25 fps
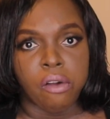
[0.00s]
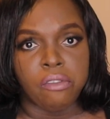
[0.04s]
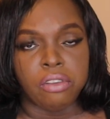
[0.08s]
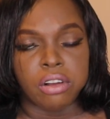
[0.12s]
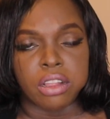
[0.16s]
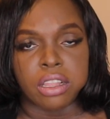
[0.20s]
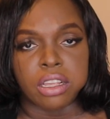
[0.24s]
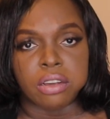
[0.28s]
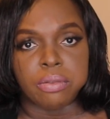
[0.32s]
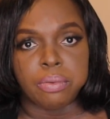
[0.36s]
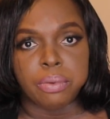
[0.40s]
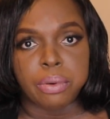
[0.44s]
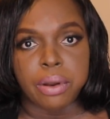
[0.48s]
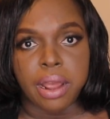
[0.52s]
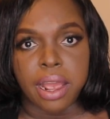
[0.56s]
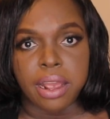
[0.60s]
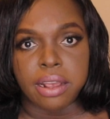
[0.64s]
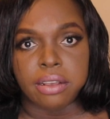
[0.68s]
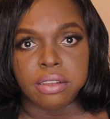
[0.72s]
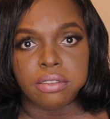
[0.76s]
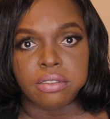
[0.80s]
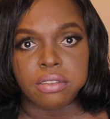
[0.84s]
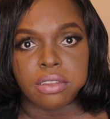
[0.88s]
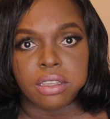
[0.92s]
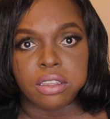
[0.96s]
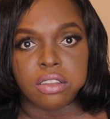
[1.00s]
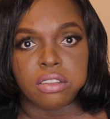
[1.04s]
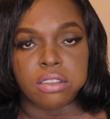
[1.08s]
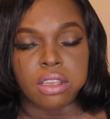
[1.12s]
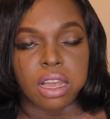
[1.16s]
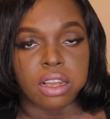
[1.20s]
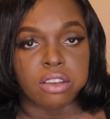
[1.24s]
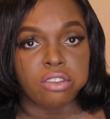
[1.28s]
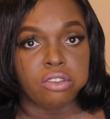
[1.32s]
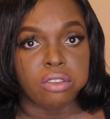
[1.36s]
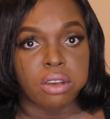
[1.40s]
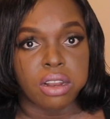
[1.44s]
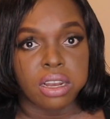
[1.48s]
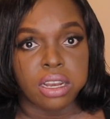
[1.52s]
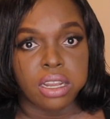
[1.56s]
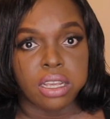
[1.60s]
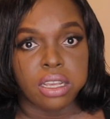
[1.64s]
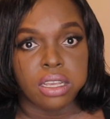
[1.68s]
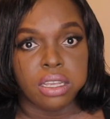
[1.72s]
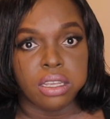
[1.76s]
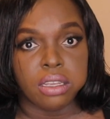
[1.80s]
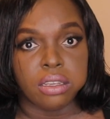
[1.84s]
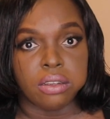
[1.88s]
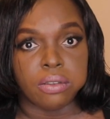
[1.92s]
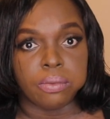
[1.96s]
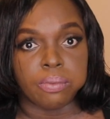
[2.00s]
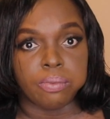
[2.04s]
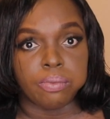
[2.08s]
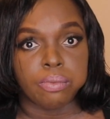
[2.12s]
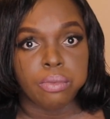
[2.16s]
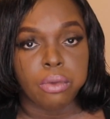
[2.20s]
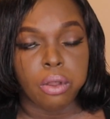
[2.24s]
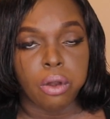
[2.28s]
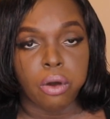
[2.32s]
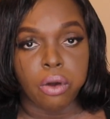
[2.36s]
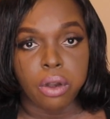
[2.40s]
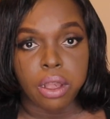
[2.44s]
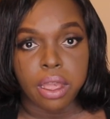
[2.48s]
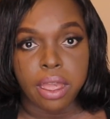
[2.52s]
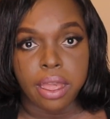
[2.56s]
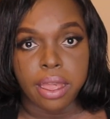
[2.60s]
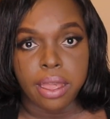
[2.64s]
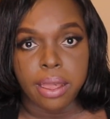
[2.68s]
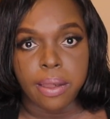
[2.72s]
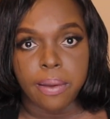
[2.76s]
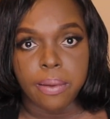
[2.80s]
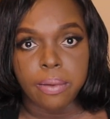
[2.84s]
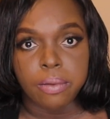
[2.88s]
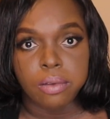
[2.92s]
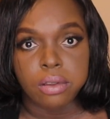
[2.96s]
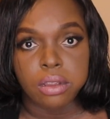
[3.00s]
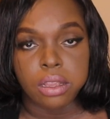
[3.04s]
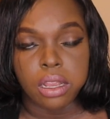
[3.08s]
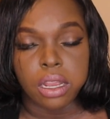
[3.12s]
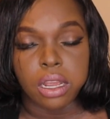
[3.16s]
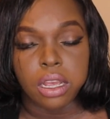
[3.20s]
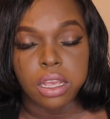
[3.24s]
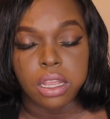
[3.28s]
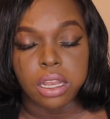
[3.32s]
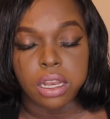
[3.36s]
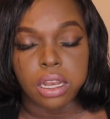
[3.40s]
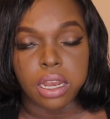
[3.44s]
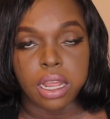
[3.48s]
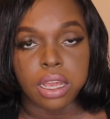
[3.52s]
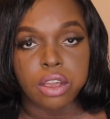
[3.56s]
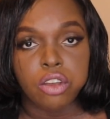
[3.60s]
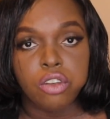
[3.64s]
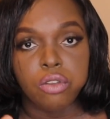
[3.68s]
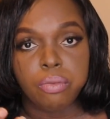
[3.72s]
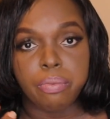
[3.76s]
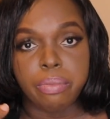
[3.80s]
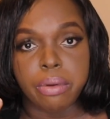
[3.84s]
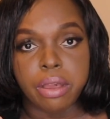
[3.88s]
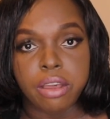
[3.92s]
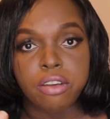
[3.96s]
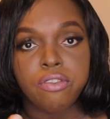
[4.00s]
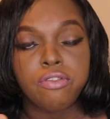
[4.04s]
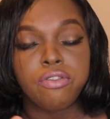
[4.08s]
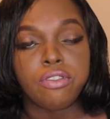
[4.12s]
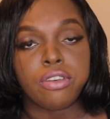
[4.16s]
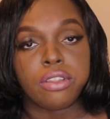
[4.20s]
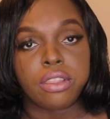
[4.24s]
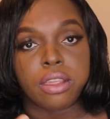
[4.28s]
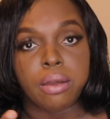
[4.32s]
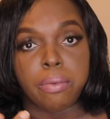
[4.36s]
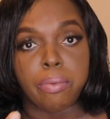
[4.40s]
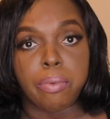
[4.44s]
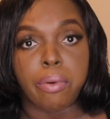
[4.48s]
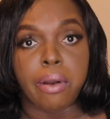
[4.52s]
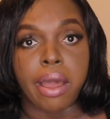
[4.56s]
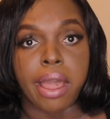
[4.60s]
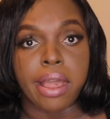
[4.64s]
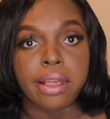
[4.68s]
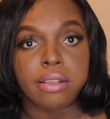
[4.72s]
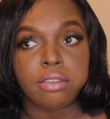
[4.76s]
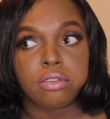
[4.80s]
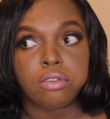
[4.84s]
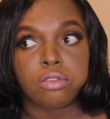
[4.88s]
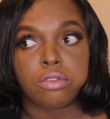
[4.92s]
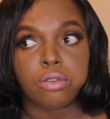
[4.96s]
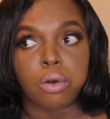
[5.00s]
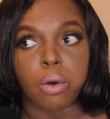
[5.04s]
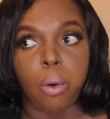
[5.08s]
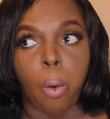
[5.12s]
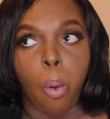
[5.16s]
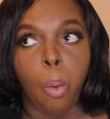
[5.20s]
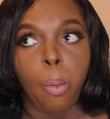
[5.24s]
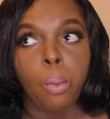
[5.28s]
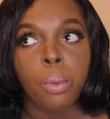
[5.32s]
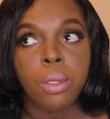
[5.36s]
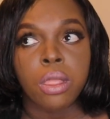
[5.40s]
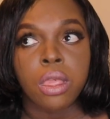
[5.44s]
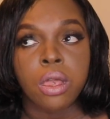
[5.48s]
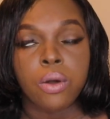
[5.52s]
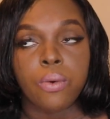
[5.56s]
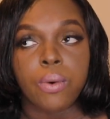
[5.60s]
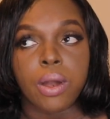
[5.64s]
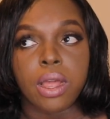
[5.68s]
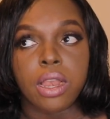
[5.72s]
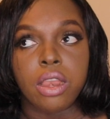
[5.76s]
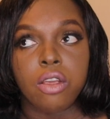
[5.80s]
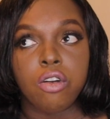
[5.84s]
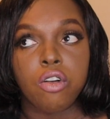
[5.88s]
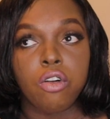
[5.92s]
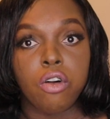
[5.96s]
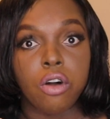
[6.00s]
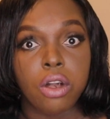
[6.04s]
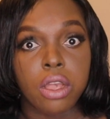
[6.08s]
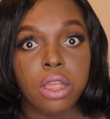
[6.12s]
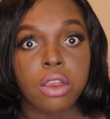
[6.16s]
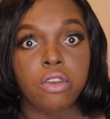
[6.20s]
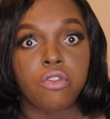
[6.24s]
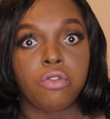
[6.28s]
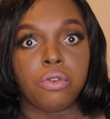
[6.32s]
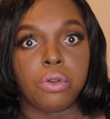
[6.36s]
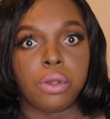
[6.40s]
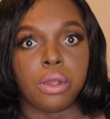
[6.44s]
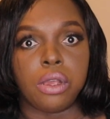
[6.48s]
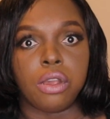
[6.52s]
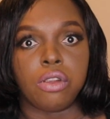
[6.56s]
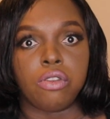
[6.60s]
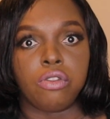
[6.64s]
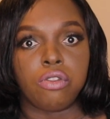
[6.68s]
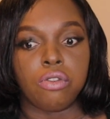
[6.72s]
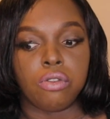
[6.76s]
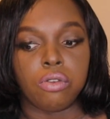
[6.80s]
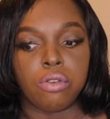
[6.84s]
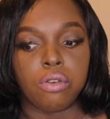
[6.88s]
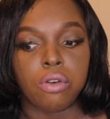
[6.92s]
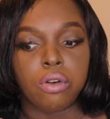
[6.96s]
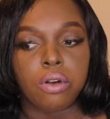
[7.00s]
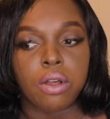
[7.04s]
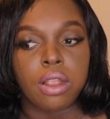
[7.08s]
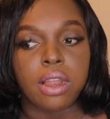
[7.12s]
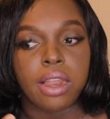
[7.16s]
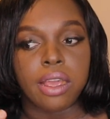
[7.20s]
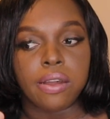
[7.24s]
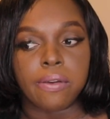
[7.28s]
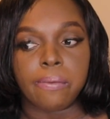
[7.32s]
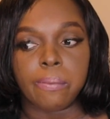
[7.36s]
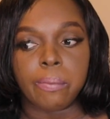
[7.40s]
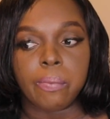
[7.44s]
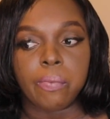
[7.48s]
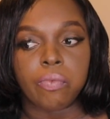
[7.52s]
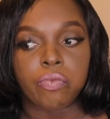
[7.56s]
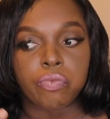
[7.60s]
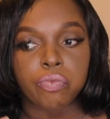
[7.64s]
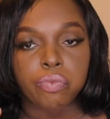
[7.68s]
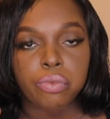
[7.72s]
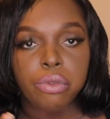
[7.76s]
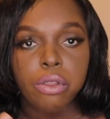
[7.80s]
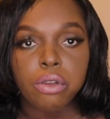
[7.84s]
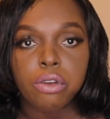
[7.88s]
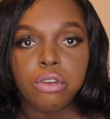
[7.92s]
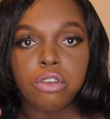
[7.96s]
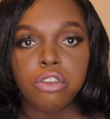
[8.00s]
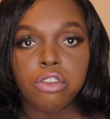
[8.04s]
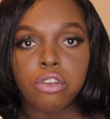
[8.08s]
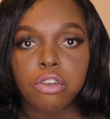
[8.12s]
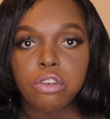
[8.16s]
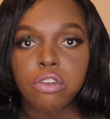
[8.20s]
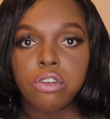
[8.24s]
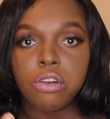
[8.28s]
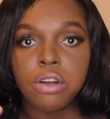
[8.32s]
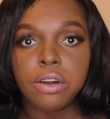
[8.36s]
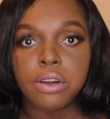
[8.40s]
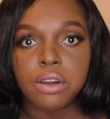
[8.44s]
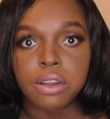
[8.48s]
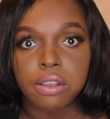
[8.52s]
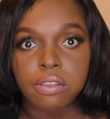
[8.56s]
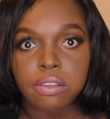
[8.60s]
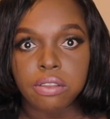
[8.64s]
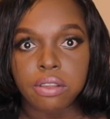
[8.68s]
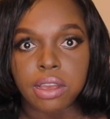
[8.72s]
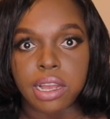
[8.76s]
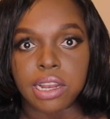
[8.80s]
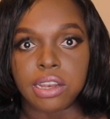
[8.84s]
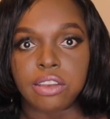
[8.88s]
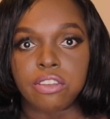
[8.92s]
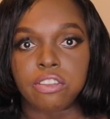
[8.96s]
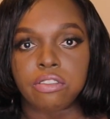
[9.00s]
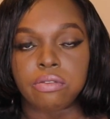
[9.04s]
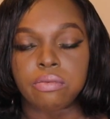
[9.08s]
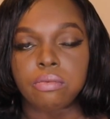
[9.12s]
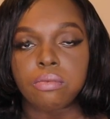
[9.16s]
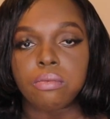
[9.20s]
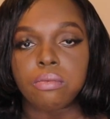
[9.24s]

For the price, it's actually okay. Like, you pay for the price, so when you go into it, you go, like, you should do research.